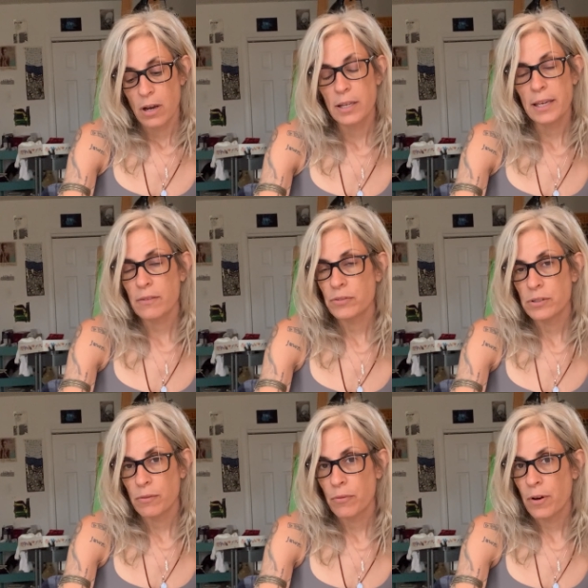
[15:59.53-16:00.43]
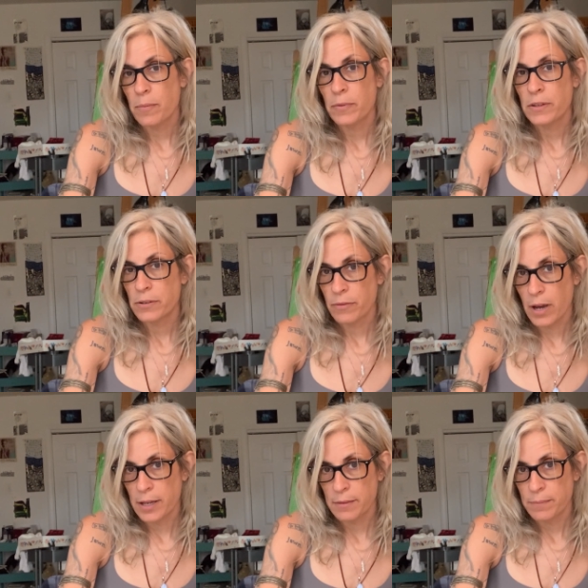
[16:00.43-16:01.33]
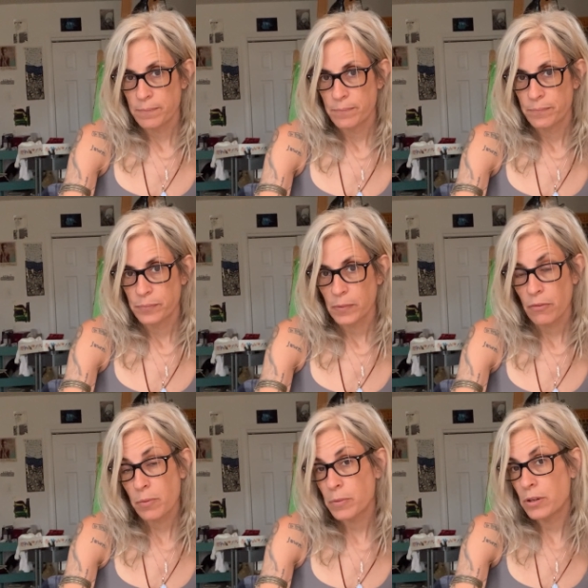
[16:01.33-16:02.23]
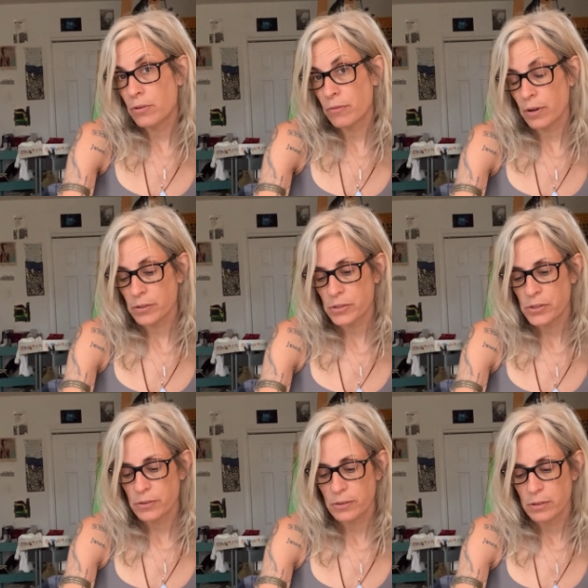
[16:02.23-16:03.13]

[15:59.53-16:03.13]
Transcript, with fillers: a gift from the divine, from the universe.